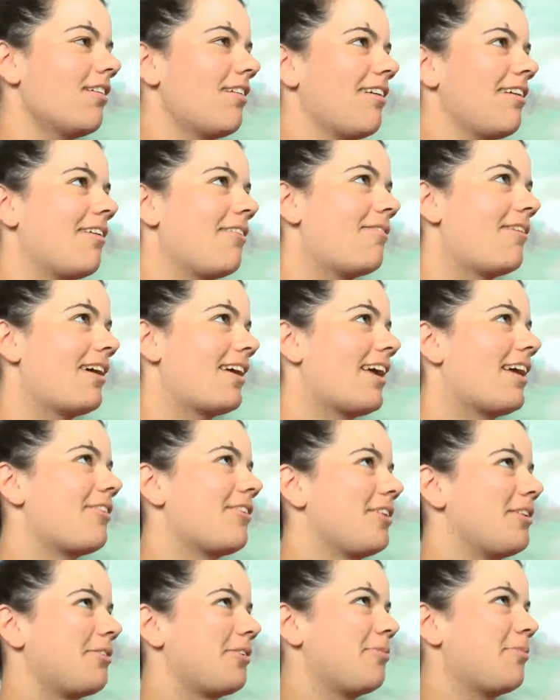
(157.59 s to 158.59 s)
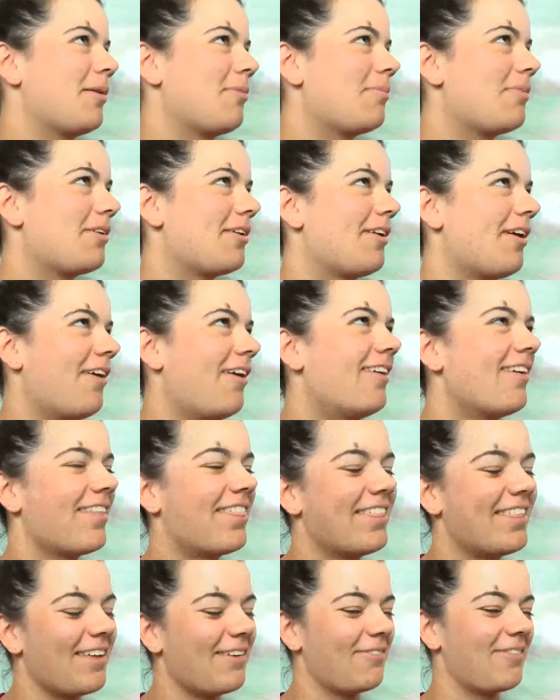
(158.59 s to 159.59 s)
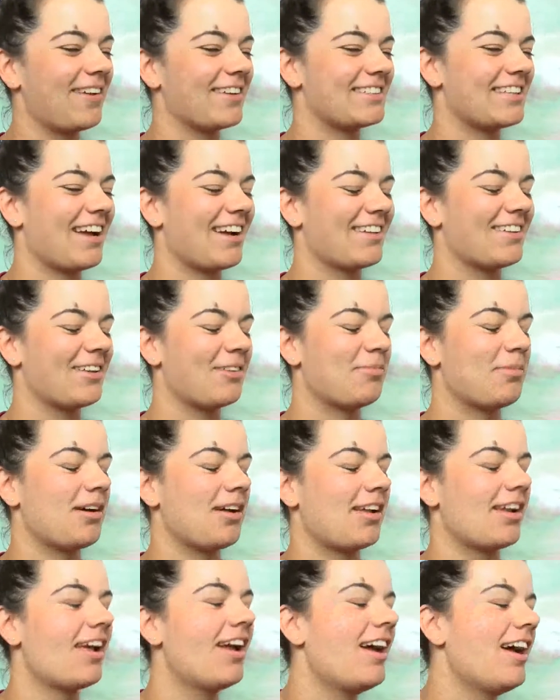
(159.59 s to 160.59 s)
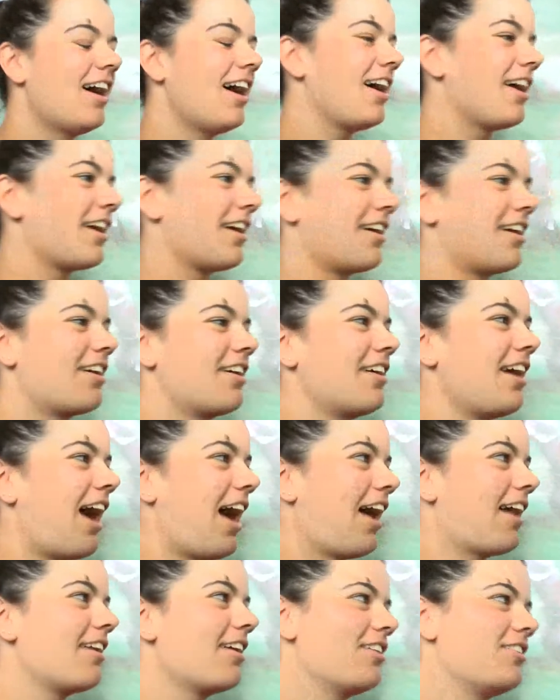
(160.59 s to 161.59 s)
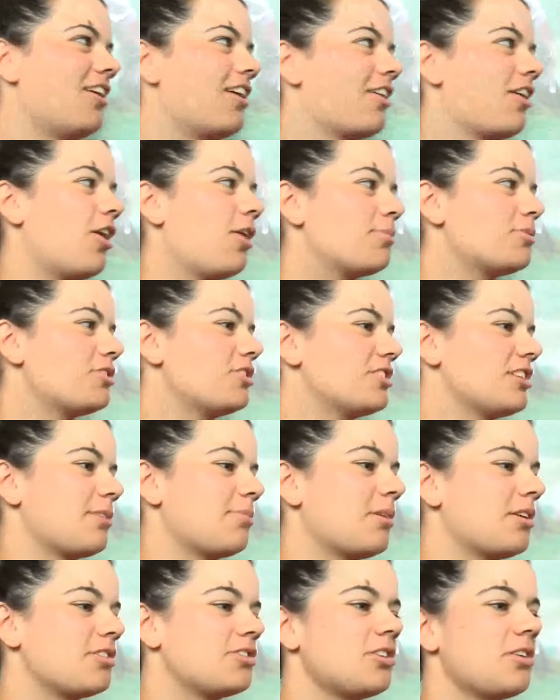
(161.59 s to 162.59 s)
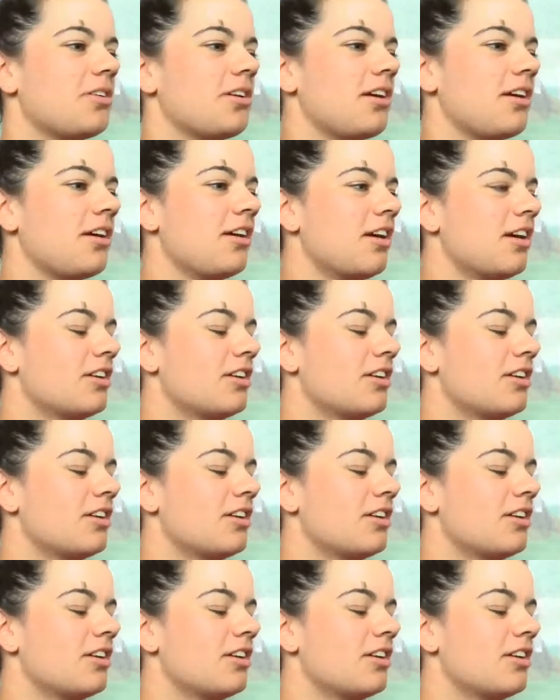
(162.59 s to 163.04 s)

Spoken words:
I can't really remember all of them exactly, but I had a lot of options, like Minnesota.